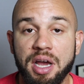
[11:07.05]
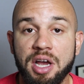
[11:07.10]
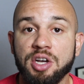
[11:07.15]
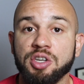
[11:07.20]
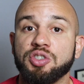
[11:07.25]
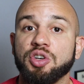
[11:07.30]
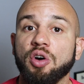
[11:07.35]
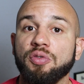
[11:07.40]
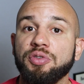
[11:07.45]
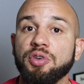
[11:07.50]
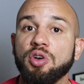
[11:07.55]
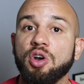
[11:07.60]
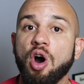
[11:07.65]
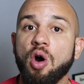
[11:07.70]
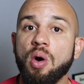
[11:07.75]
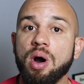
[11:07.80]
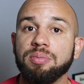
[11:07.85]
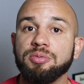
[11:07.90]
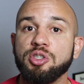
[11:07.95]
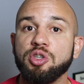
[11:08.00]
So if you
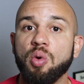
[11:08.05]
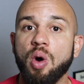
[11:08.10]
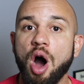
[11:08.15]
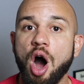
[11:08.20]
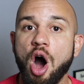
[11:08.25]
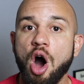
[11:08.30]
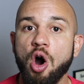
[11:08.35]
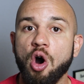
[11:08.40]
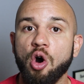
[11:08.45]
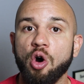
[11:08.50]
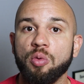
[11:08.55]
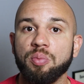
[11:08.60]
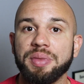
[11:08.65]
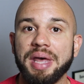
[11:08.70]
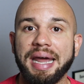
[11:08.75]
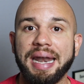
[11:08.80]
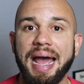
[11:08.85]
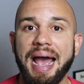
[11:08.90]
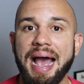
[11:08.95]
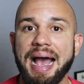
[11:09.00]
go up to a home
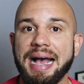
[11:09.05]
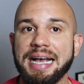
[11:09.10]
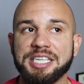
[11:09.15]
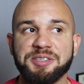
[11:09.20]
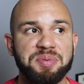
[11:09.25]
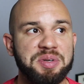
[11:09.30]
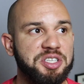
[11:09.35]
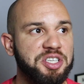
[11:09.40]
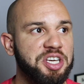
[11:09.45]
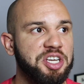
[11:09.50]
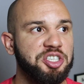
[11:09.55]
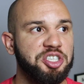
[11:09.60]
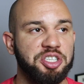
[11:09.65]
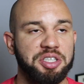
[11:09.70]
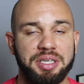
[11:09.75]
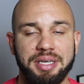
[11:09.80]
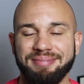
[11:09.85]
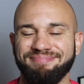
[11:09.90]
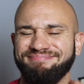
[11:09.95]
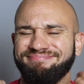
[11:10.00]
that has
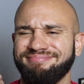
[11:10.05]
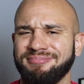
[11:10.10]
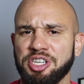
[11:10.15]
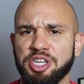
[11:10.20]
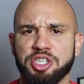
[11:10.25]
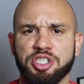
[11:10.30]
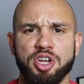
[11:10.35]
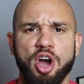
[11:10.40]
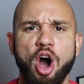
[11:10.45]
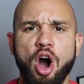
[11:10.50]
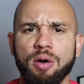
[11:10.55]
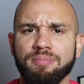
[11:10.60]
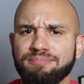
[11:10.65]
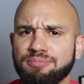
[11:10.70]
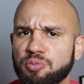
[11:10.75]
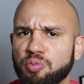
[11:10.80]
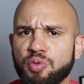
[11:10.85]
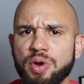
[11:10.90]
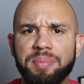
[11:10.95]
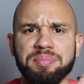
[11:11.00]
potentially just
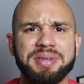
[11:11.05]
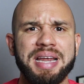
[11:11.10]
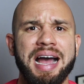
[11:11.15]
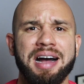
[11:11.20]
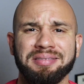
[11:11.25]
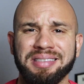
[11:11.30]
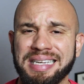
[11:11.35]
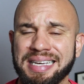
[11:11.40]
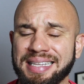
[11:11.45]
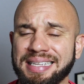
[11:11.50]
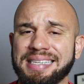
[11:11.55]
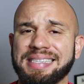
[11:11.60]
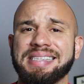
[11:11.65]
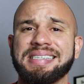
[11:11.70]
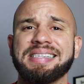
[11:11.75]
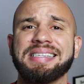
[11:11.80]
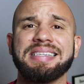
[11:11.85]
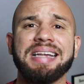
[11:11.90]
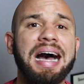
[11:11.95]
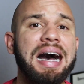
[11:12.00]
ripped down to the
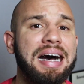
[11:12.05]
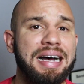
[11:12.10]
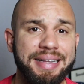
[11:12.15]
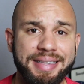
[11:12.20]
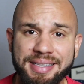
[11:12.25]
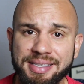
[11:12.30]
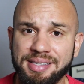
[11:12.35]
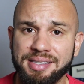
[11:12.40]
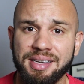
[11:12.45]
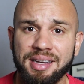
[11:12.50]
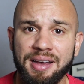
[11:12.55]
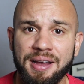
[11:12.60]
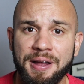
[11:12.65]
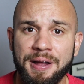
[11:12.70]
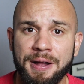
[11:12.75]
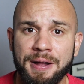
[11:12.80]
studs